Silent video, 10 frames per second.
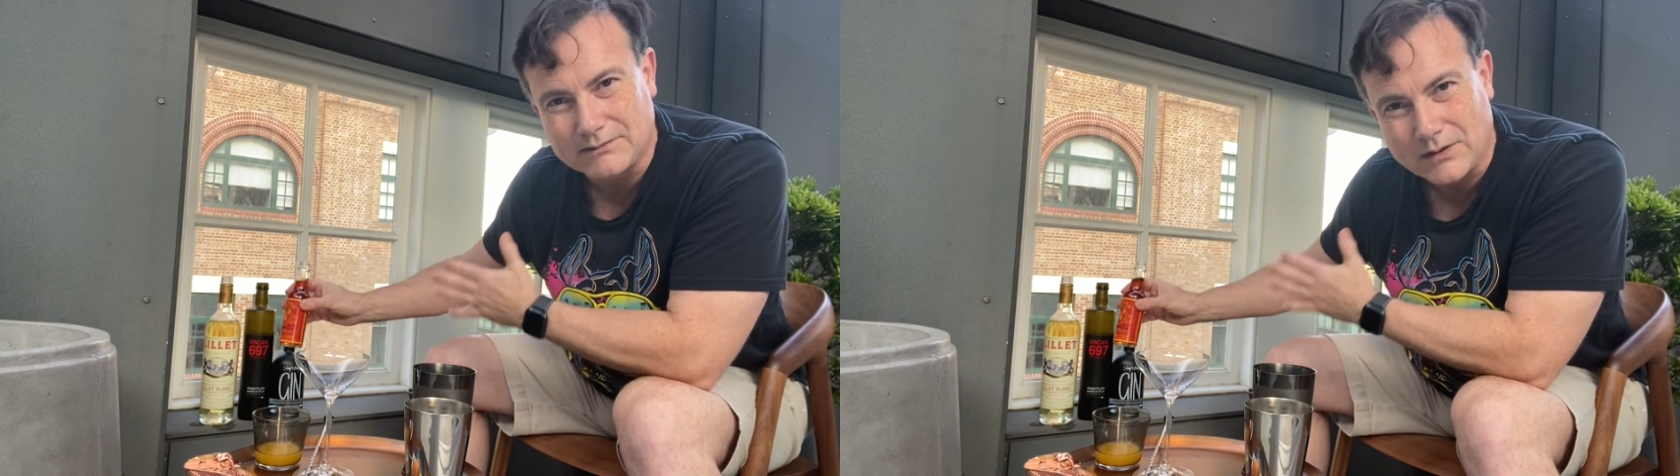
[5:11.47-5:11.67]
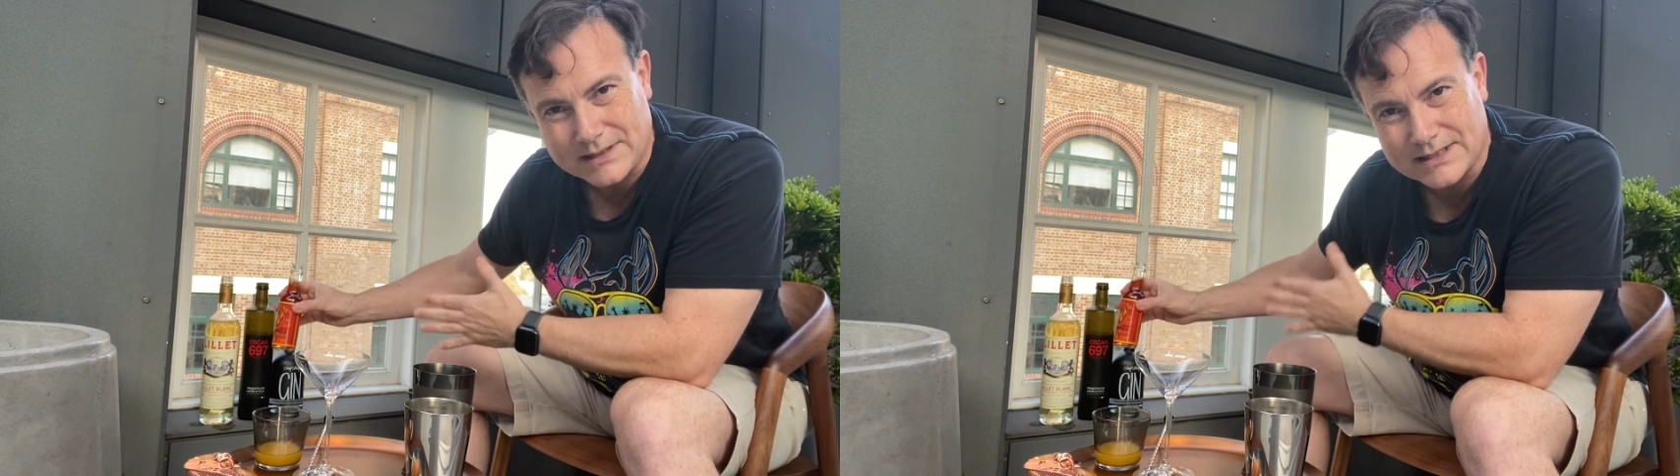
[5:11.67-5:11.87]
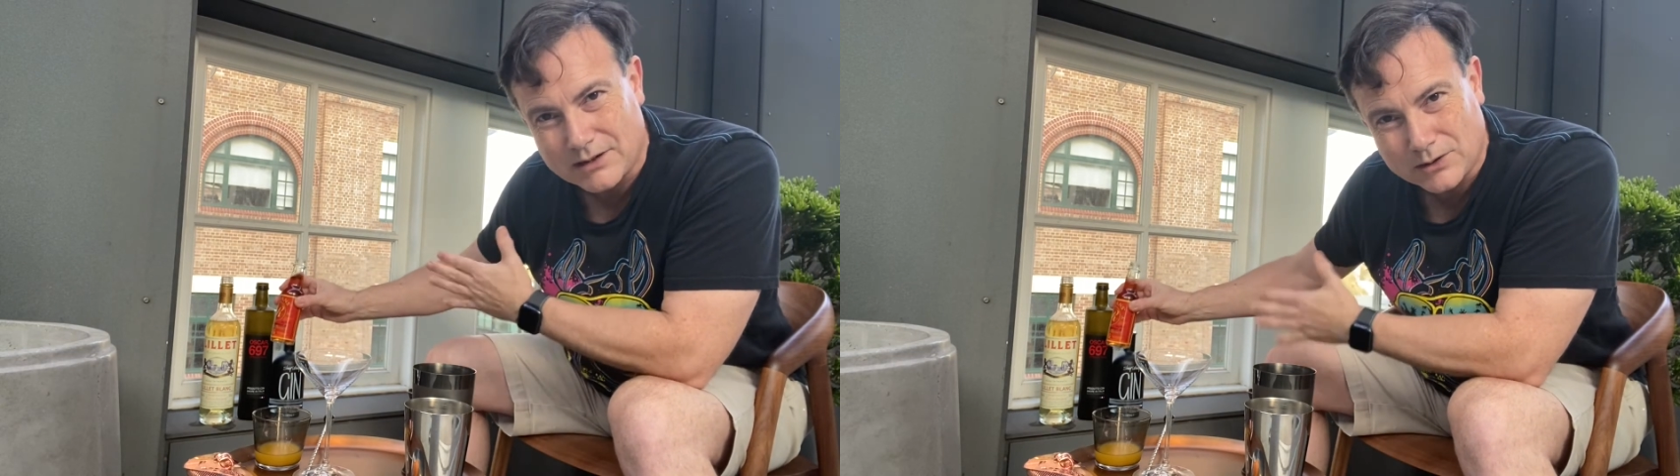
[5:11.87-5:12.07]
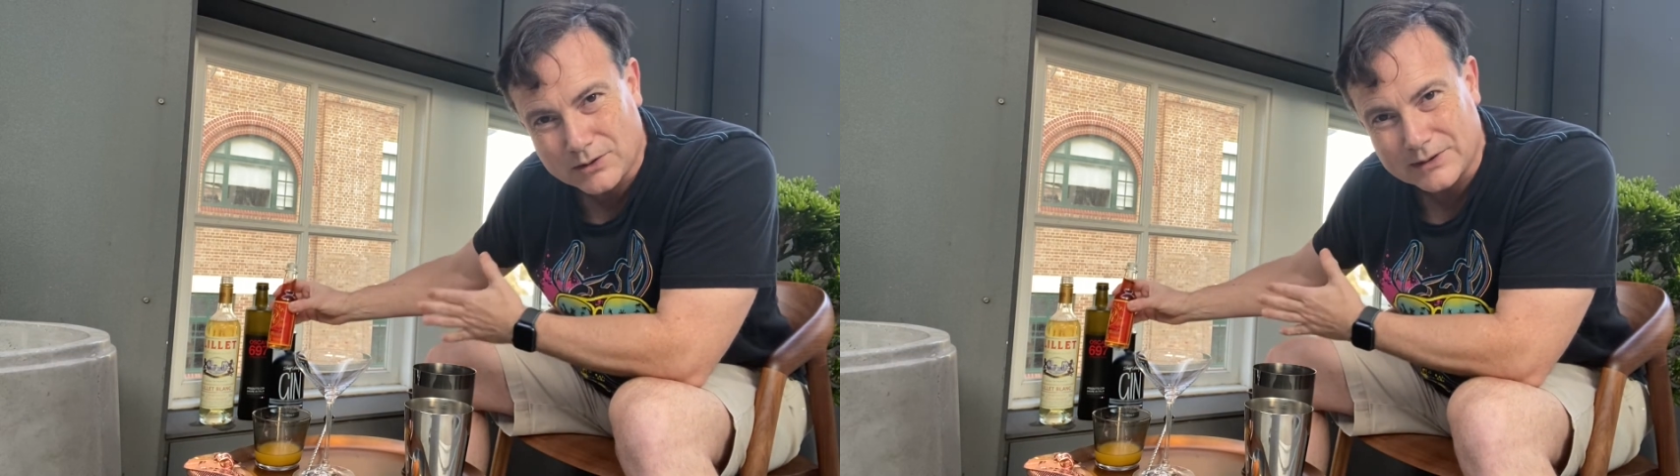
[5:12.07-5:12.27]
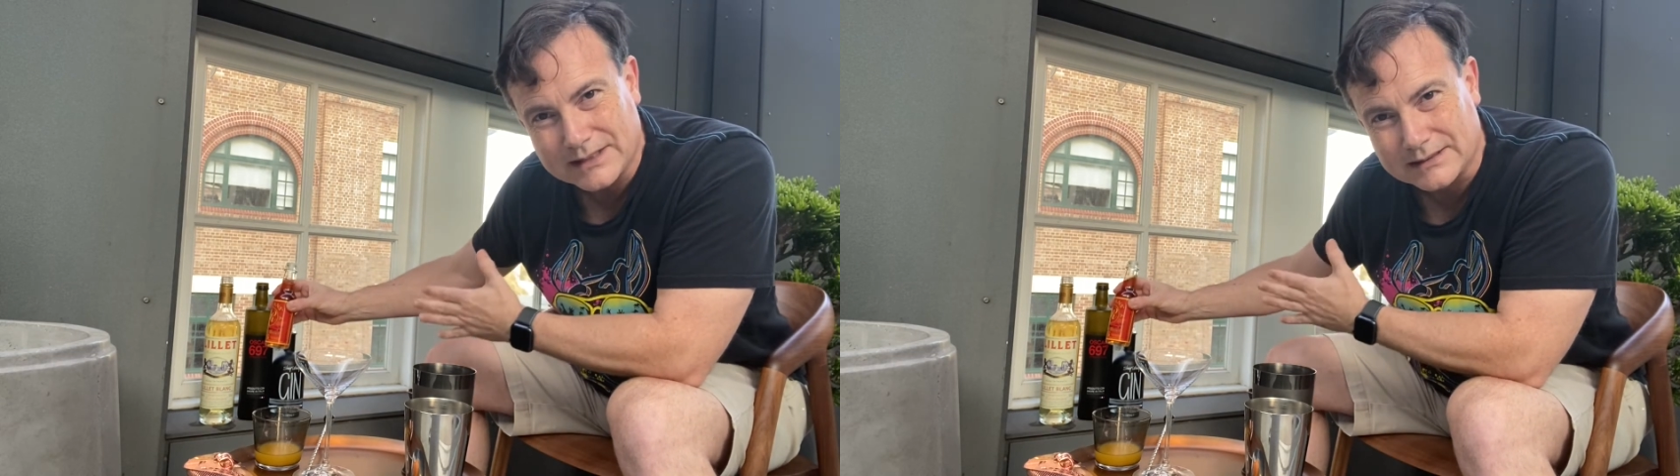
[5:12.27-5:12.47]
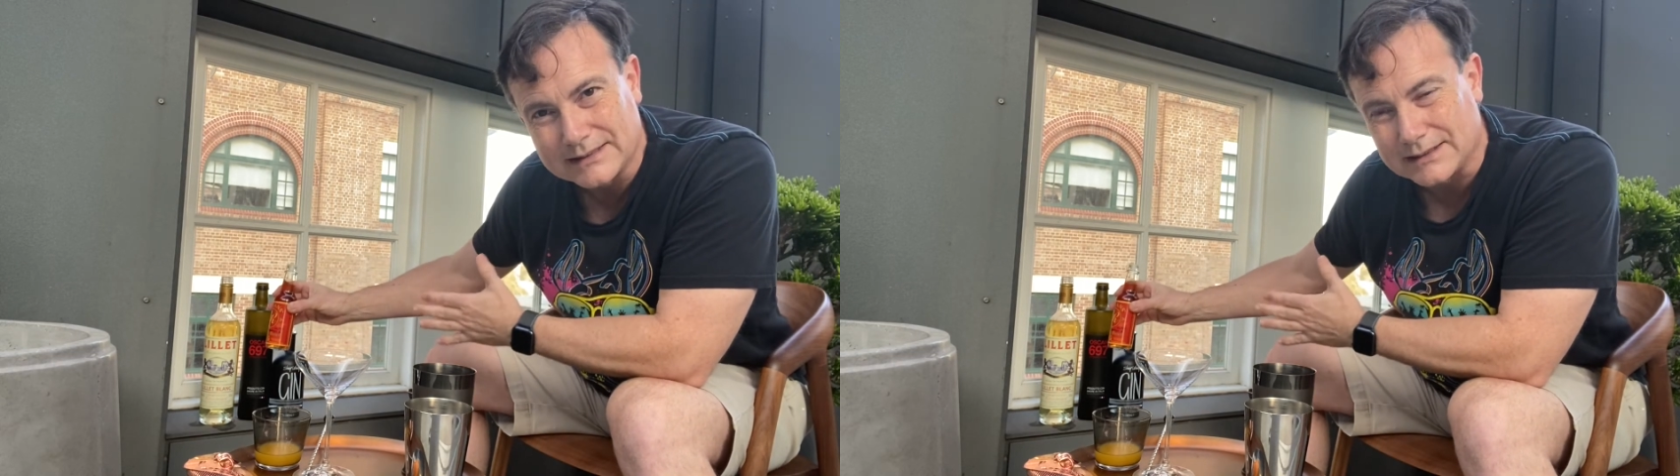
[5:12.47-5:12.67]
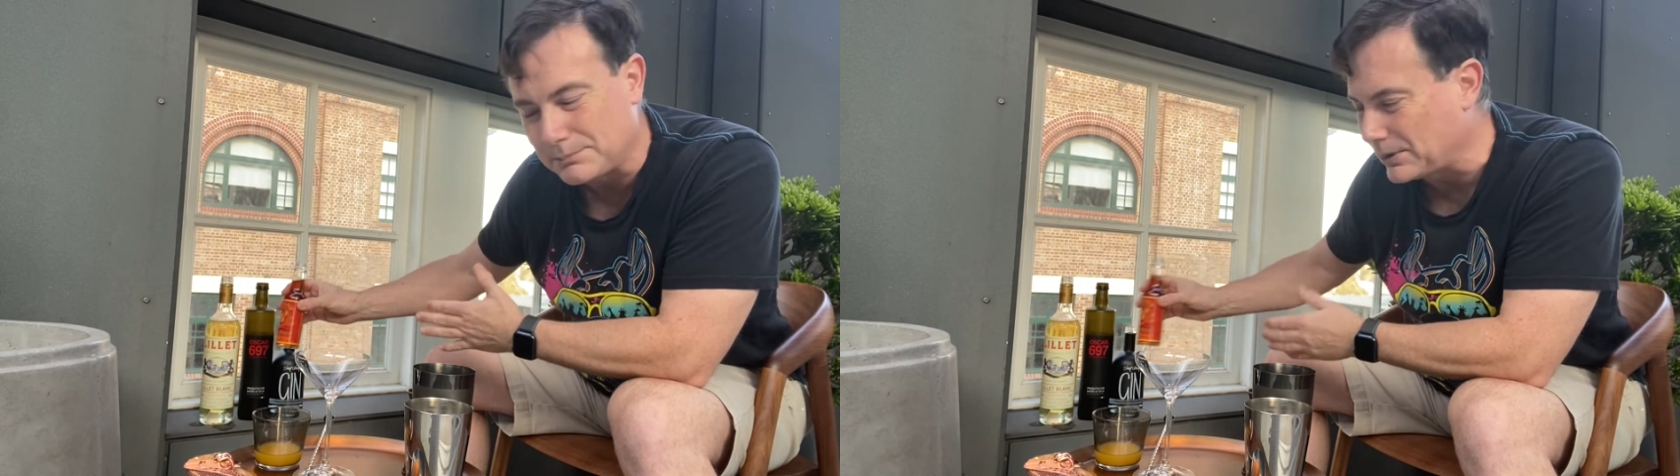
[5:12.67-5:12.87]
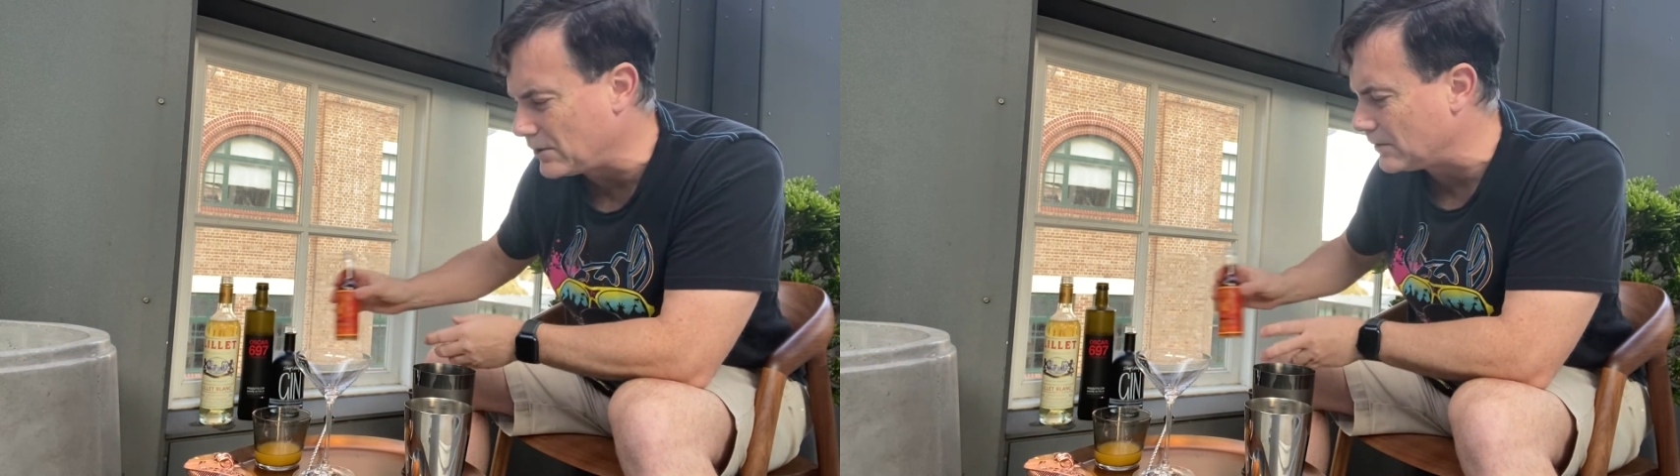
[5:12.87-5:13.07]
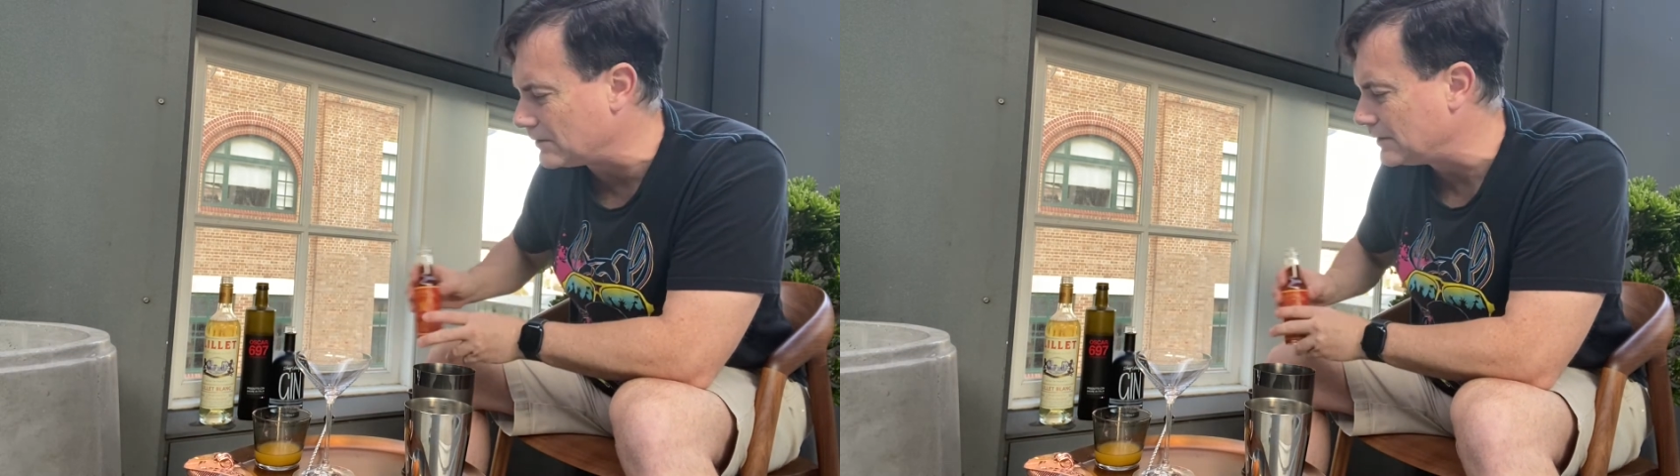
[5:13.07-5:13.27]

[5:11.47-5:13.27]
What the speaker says: it's no longer in the Lillet Blanc,